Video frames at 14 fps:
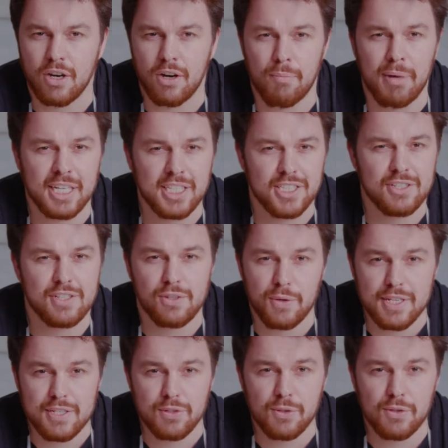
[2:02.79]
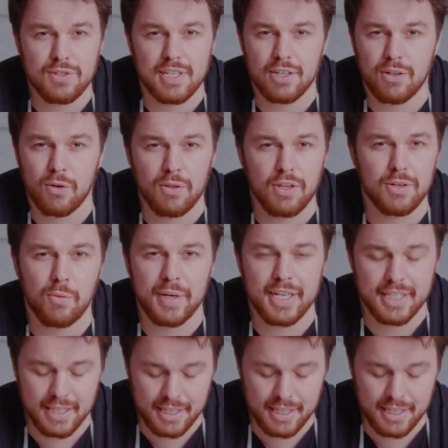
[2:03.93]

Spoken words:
a bunch of soy sauce and a whole lot of weird